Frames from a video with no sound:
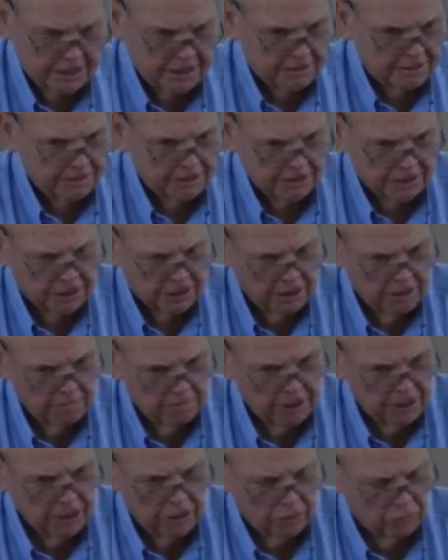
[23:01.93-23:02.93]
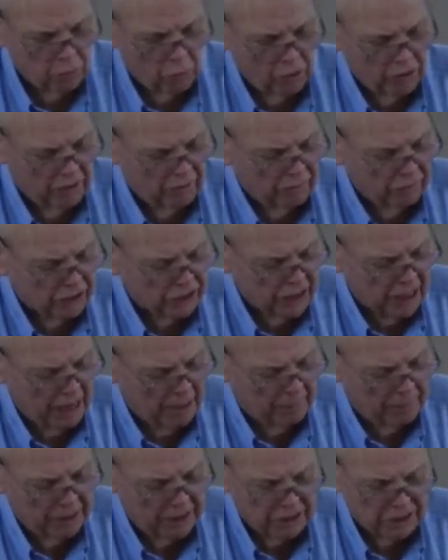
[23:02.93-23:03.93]
didn't, Simon, and whatever
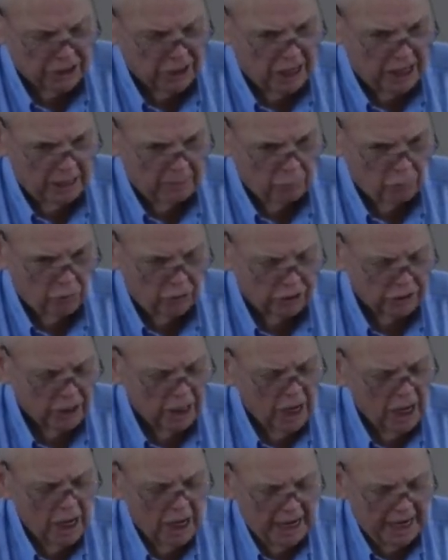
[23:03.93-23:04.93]
Simon his name was,